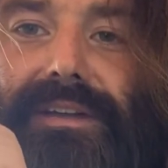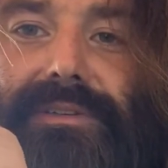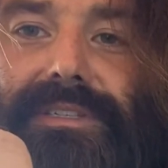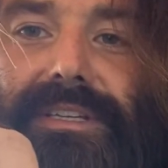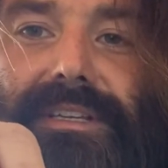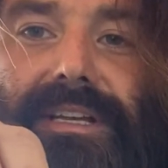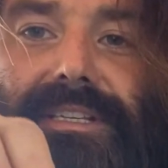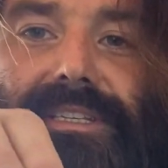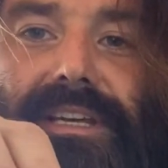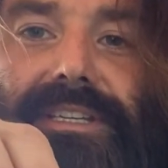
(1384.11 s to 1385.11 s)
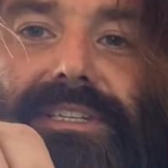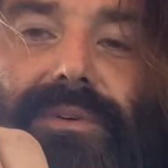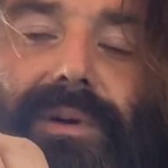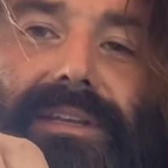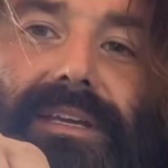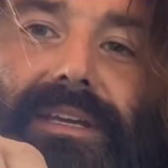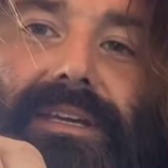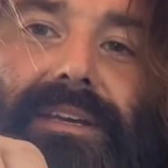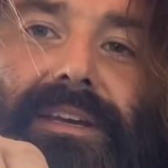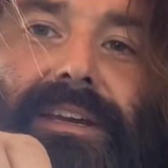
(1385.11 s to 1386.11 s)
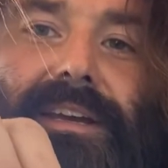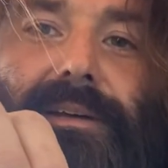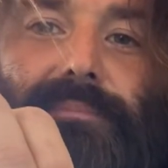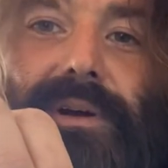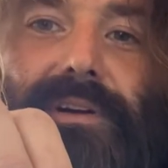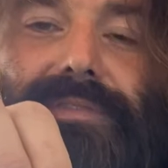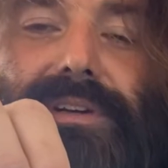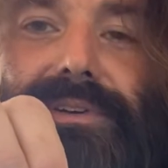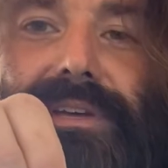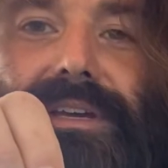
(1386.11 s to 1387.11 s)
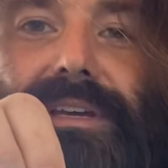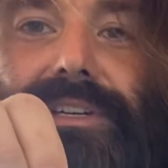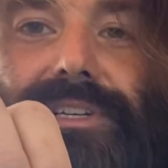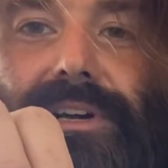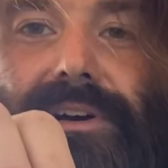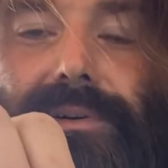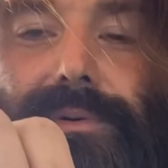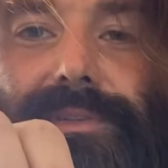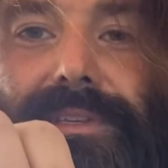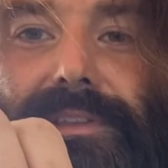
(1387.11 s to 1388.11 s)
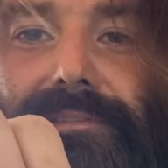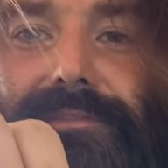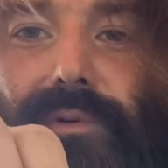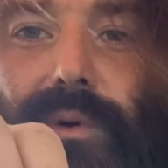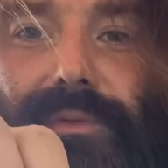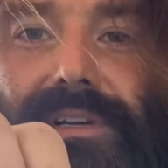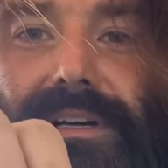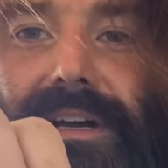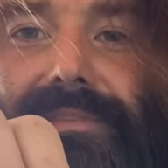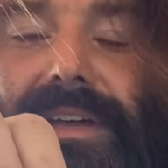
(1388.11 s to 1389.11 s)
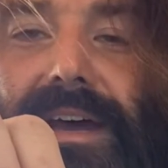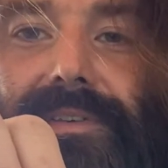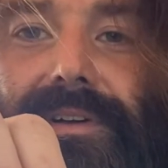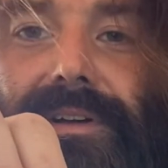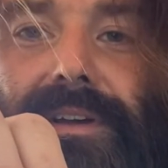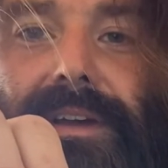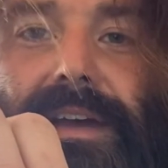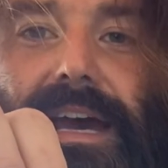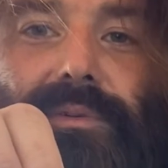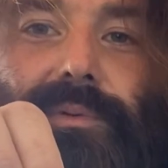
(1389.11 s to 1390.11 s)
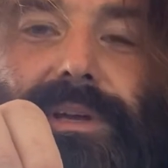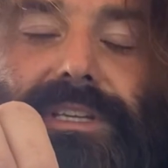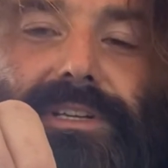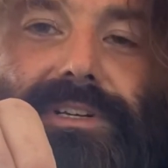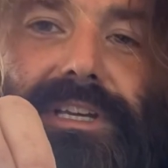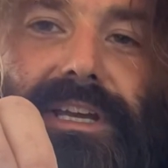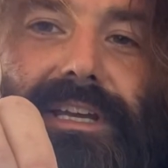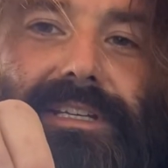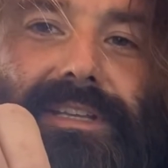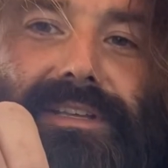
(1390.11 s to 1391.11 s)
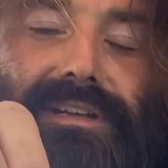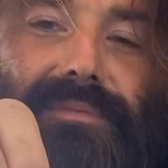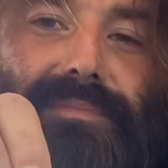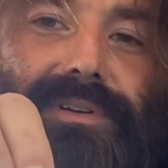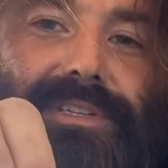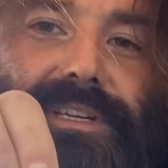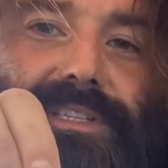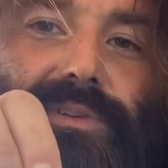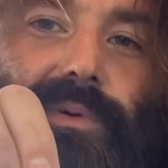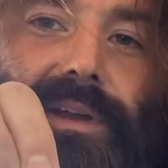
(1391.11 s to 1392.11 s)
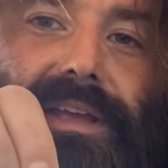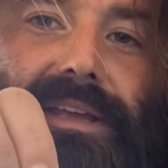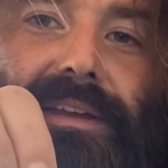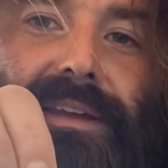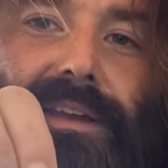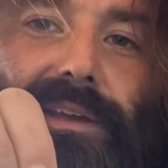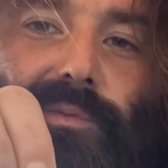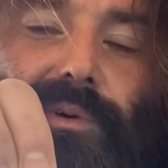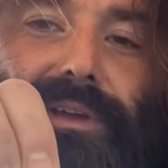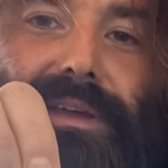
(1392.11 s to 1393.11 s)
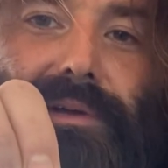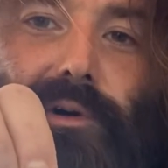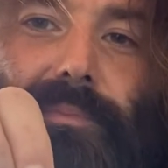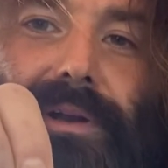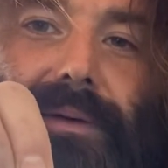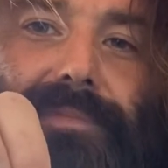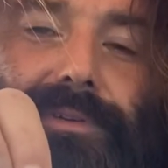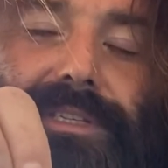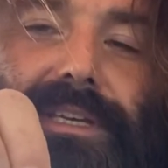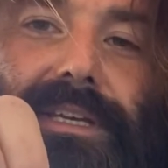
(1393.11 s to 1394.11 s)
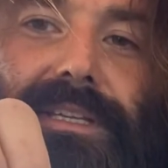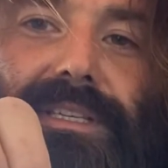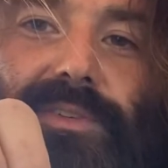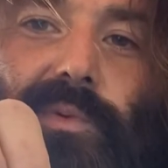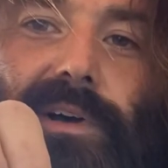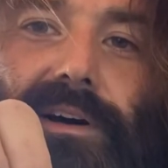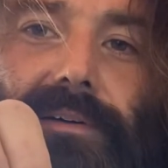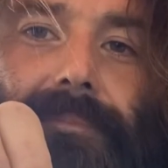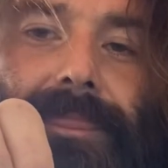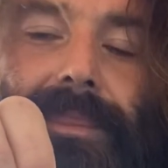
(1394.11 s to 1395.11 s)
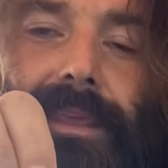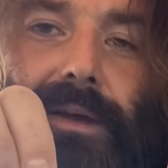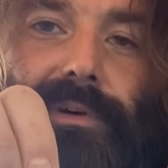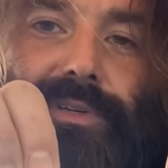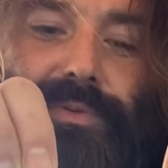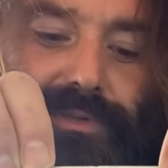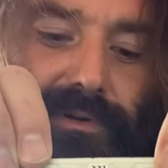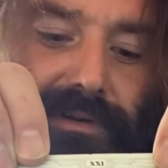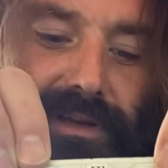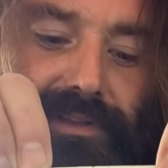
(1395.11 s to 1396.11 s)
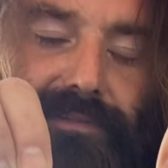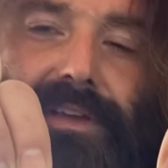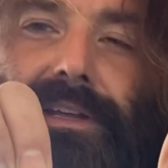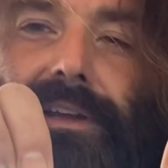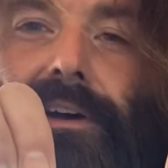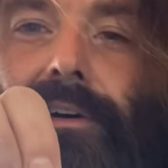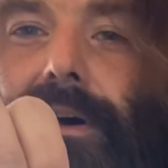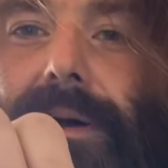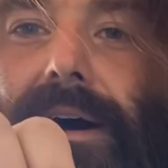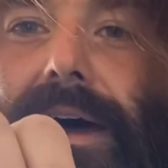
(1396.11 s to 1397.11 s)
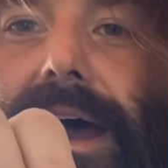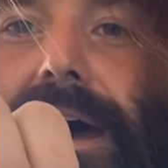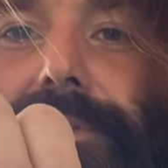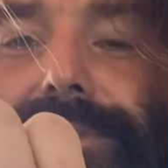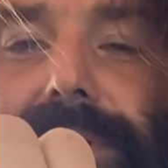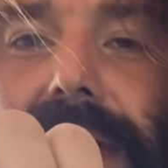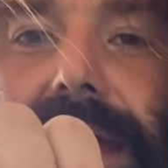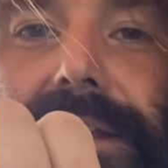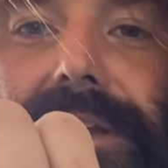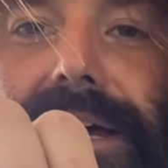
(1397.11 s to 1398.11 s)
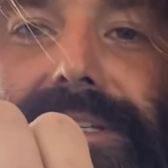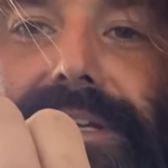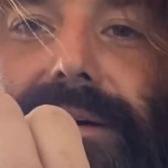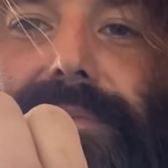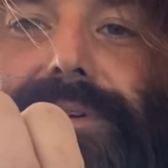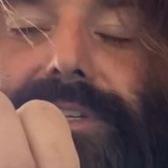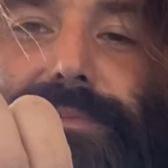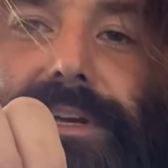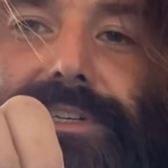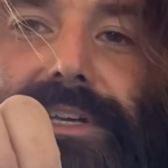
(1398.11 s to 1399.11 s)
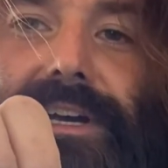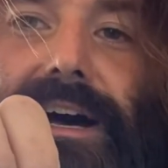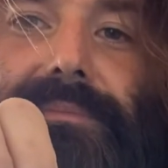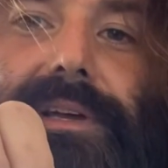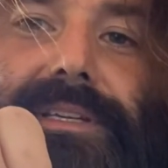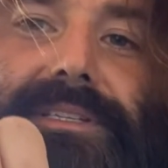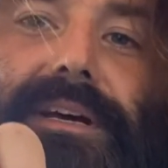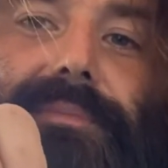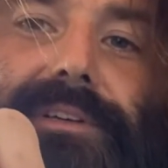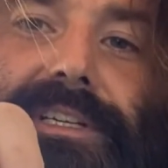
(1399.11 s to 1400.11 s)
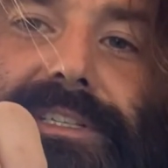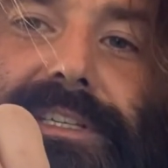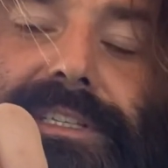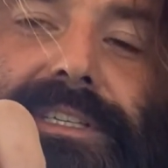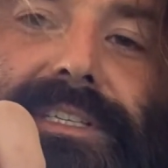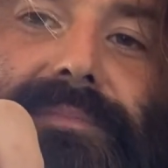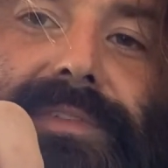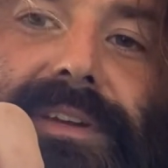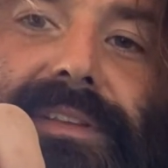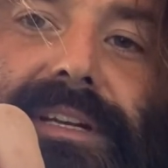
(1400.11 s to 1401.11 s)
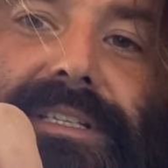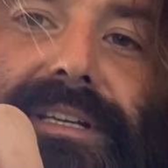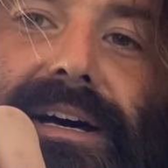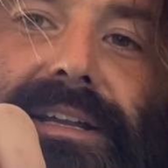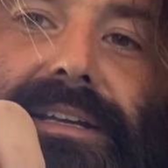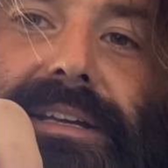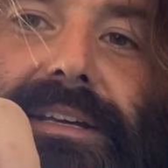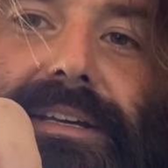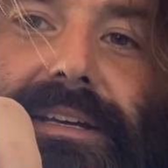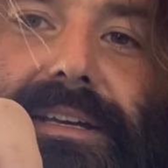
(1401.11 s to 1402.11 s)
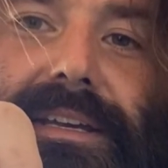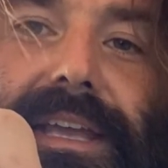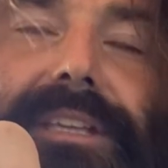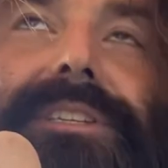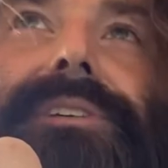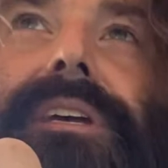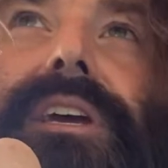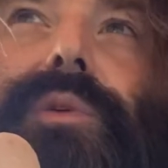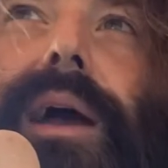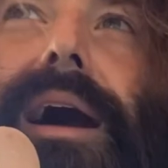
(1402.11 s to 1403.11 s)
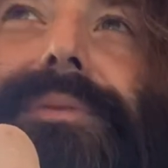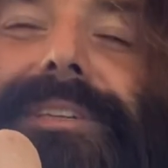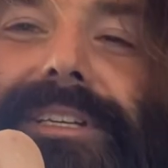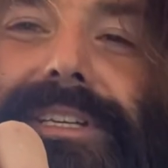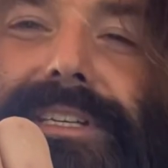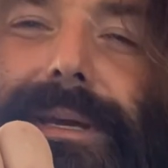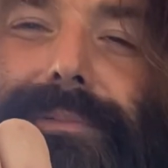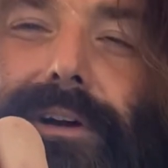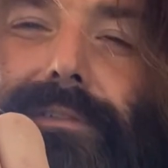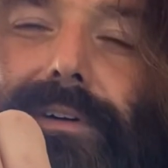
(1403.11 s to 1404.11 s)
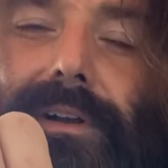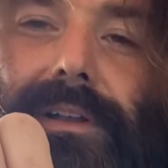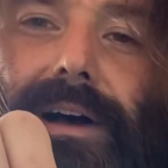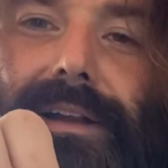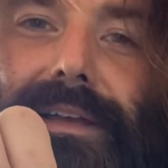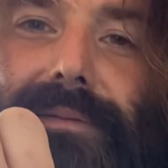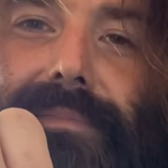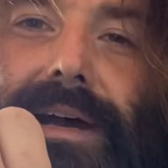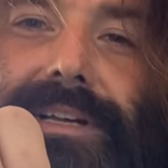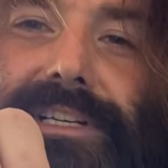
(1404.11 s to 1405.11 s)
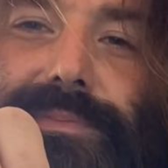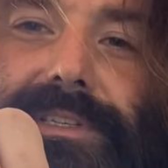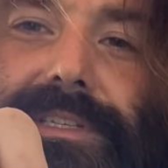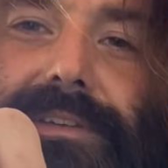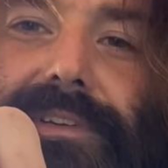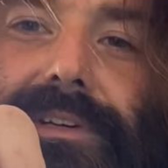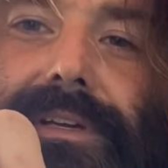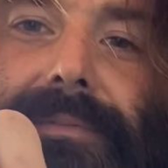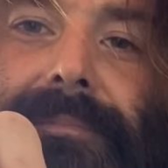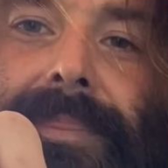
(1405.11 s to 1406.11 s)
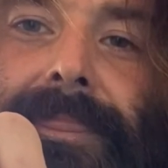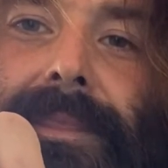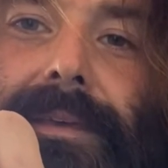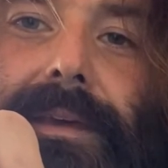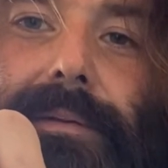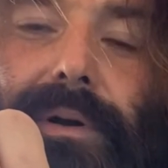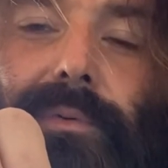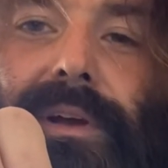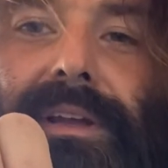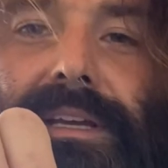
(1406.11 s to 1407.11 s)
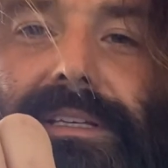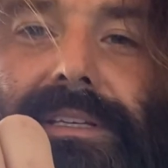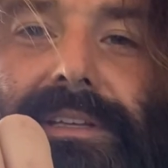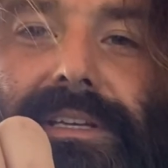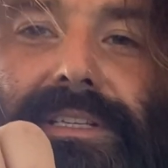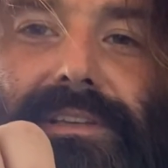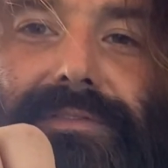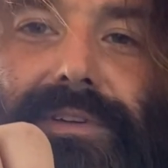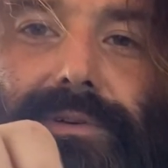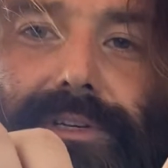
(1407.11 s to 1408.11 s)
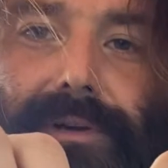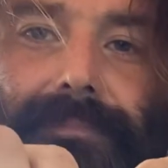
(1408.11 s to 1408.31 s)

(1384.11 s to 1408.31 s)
You see that 620 perfectly shows the formula of Kether. And researching into the number 620 will open up those keys as well, which we'll do another video about how to analyze numbers, especially complex numbers, because this is something that is not easily grasped and is skipped over a lot in Magick specifically. But we're going to get to these in the future.